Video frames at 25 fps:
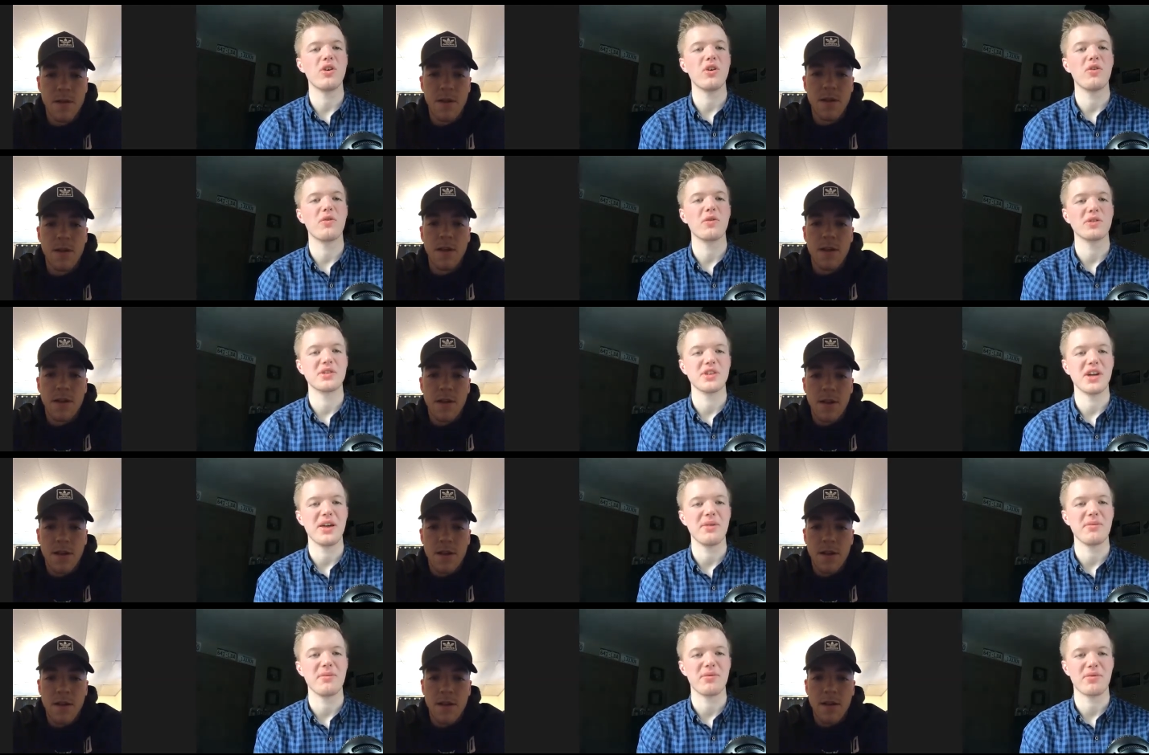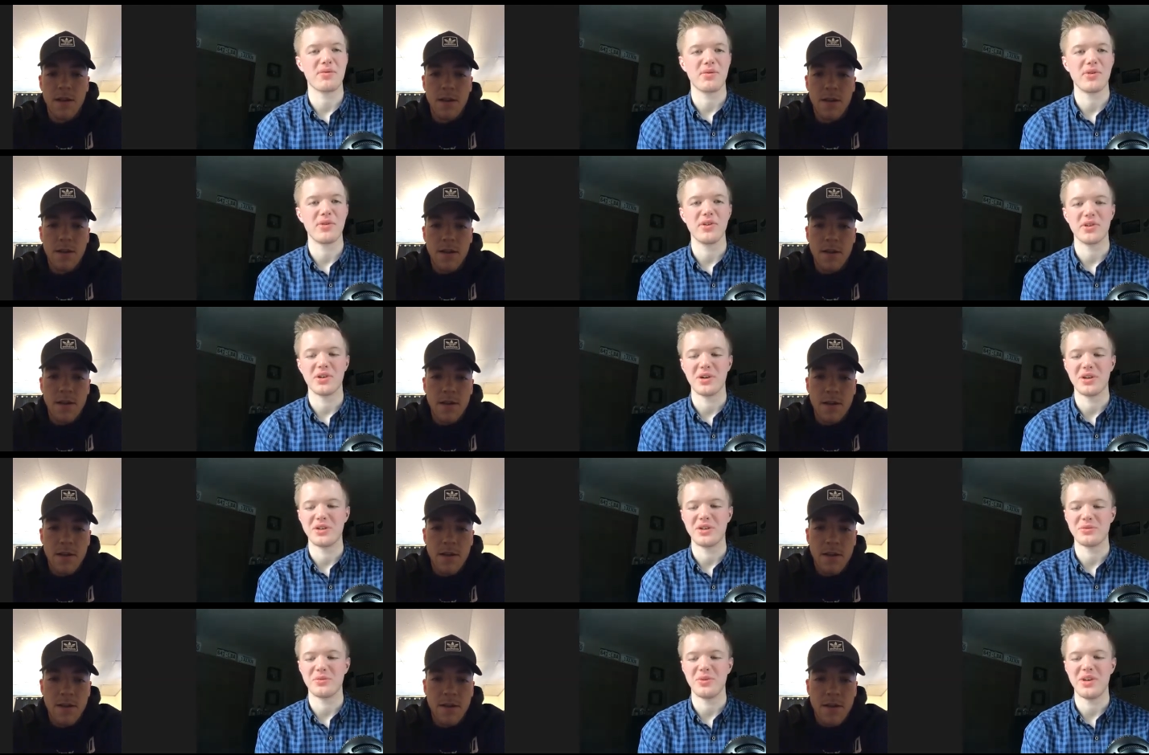Speaker 1: overtime
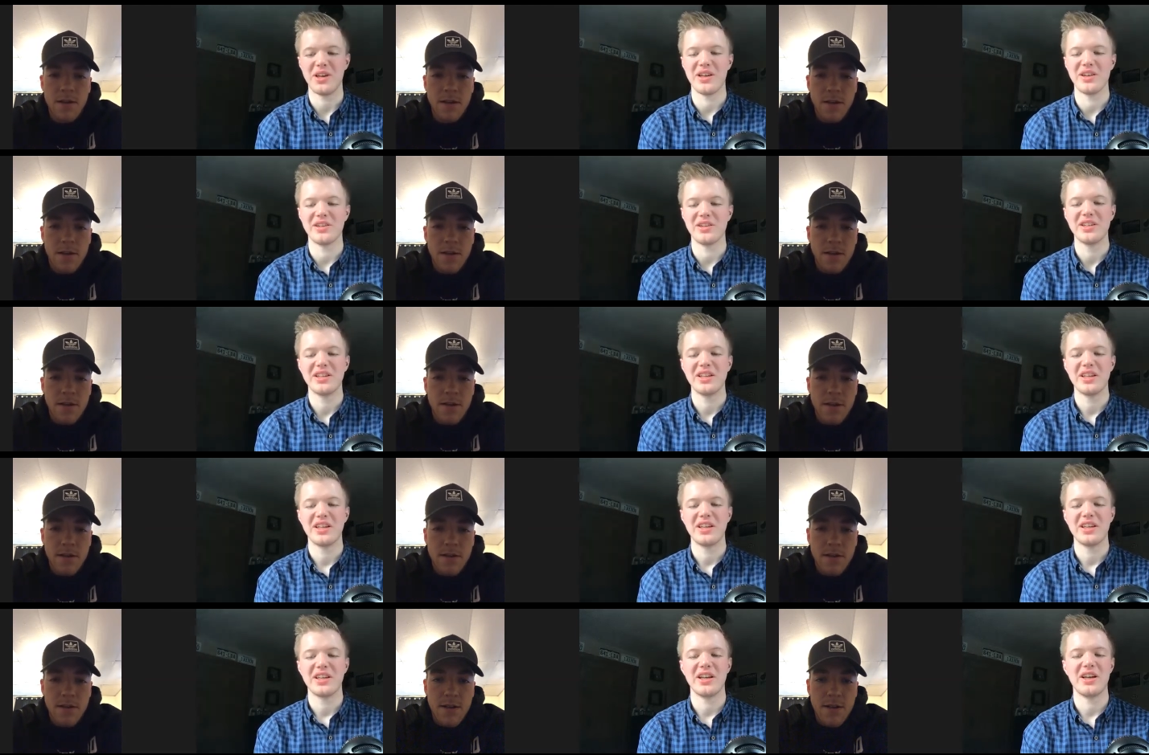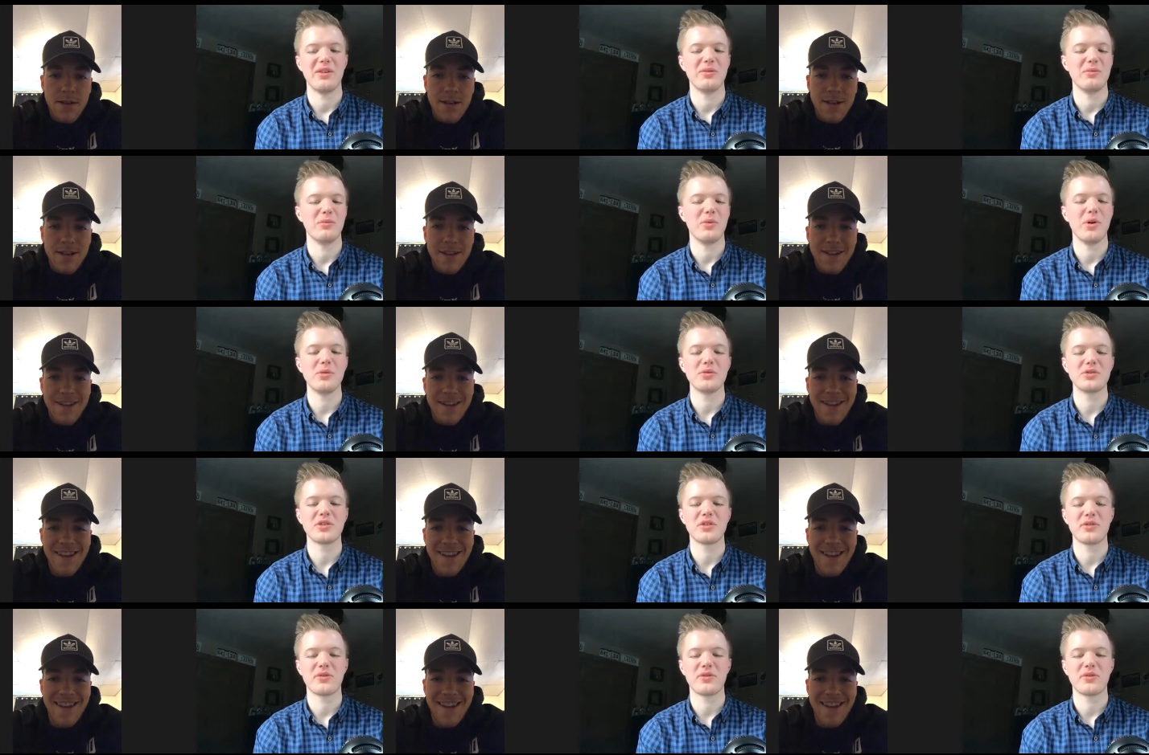thrower as well. Uh, what was your